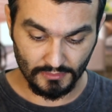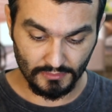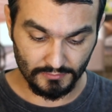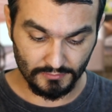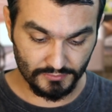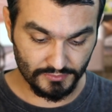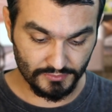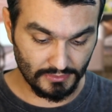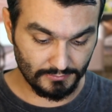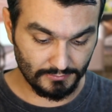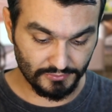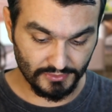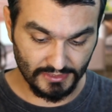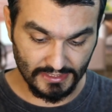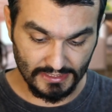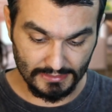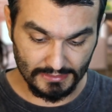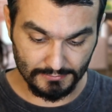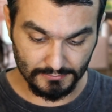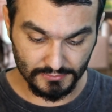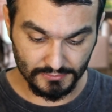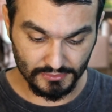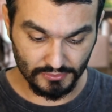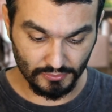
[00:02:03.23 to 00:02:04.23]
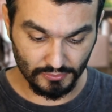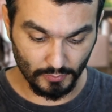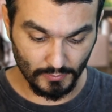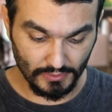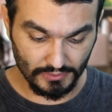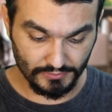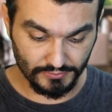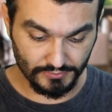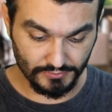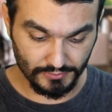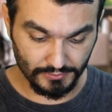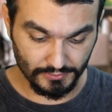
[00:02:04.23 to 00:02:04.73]
sometimes you
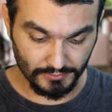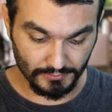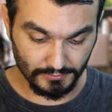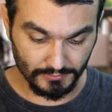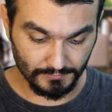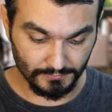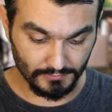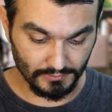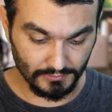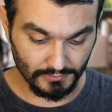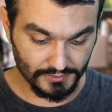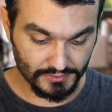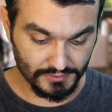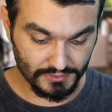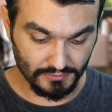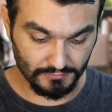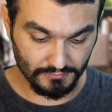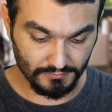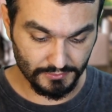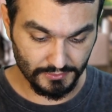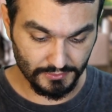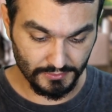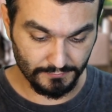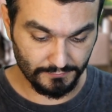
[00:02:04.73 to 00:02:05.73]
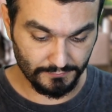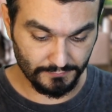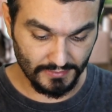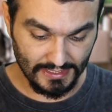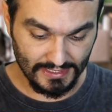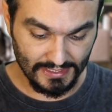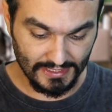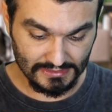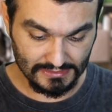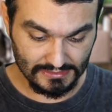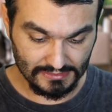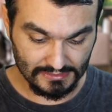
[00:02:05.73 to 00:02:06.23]
want to listen very
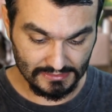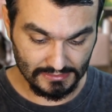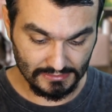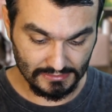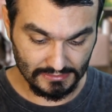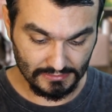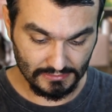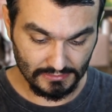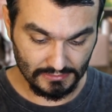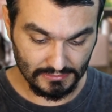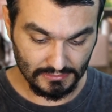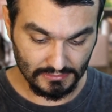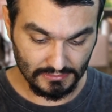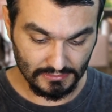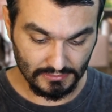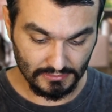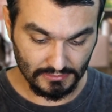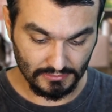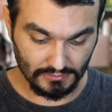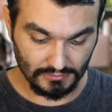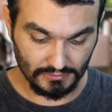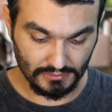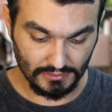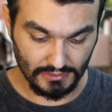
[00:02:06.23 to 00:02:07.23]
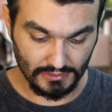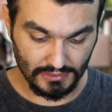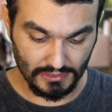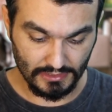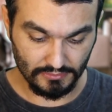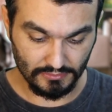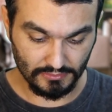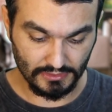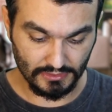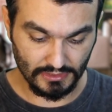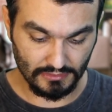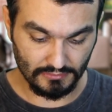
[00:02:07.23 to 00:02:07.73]
fast okay
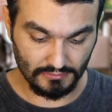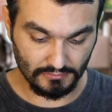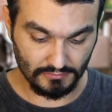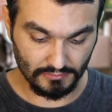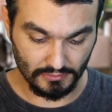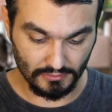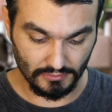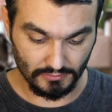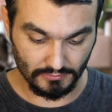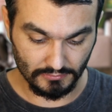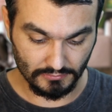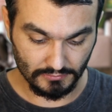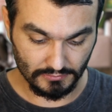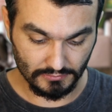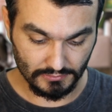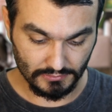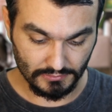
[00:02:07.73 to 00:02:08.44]
you can you know